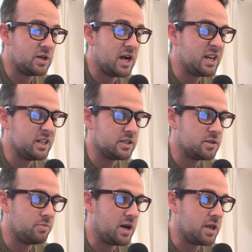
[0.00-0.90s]
I needed to
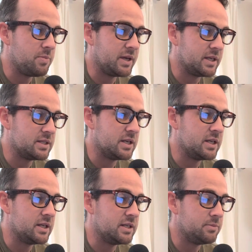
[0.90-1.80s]
buy a
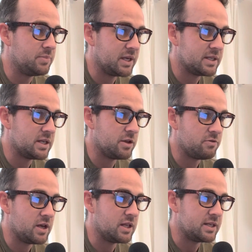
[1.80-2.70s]
Picatinny
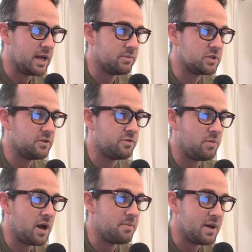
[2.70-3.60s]
rail adapter for
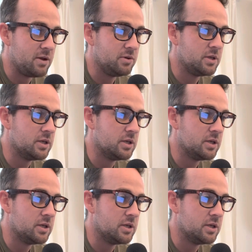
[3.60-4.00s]
my mount,